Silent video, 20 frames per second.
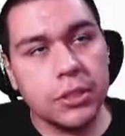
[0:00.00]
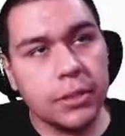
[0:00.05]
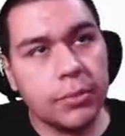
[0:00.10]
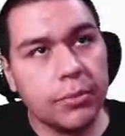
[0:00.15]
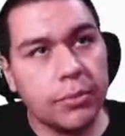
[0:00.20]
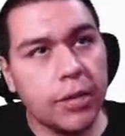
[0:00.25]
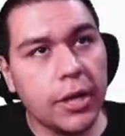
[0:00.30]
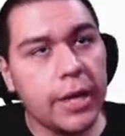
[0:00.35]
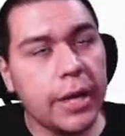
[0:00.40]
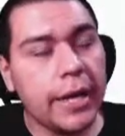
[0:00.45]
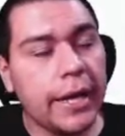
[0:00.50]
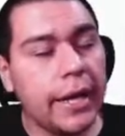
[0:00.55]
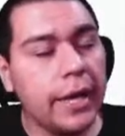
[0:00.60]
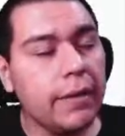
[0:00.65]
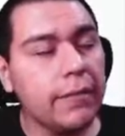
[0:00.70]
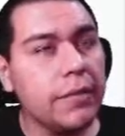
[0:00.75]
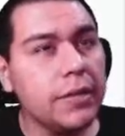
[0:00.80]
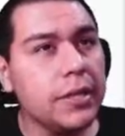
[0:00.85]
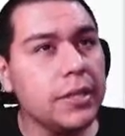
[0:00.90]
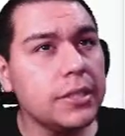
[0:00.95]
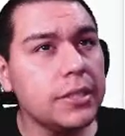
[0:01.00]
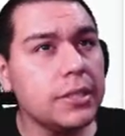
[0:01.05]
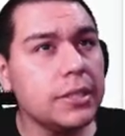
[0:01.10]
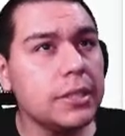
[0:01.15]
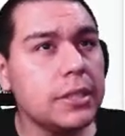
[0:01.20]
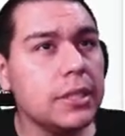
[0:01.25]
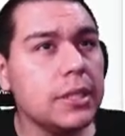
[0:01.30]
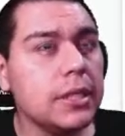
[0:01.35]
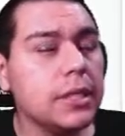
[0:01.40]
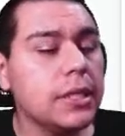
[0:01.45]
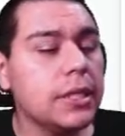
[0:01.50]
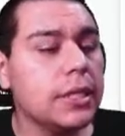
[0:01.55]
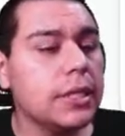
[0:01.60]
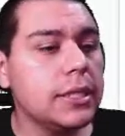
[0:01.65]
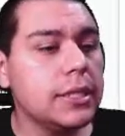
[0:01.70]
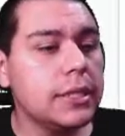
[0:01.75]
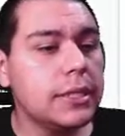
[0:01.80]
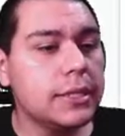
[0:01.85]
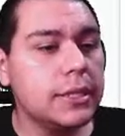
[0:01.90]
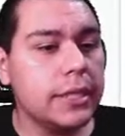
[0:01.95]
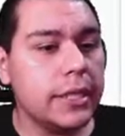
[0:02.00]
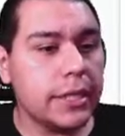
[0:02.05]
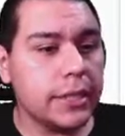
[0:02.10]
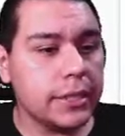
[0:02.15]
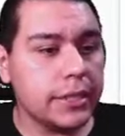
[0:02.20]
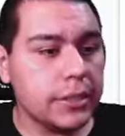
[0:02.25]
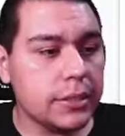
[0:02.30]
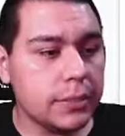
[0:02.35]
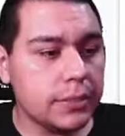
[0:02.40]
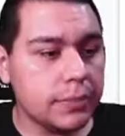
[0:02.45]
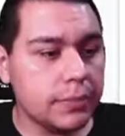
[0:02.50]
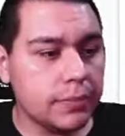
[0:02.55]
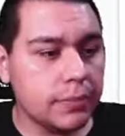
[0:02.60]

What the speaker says: number I have is 6.